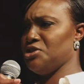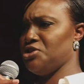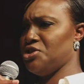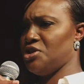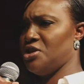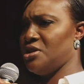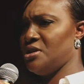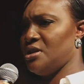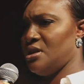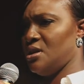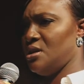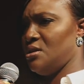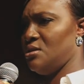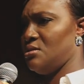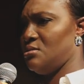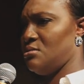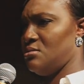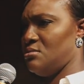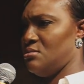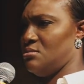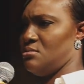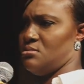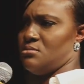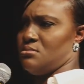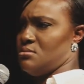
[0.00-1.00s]
journey
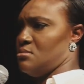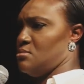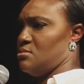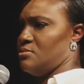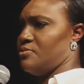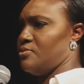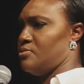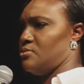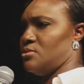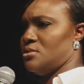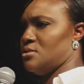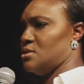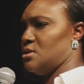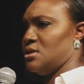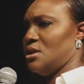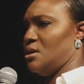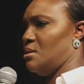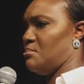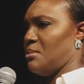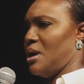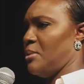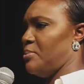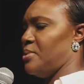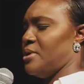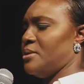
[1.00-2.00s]
to
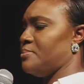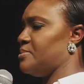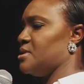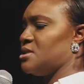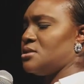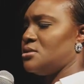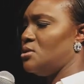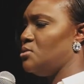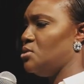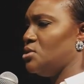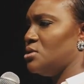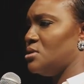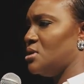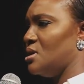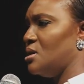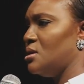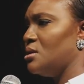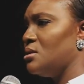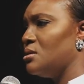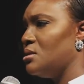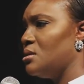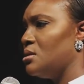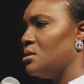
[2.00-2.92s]
seek my purpose. No, you're not.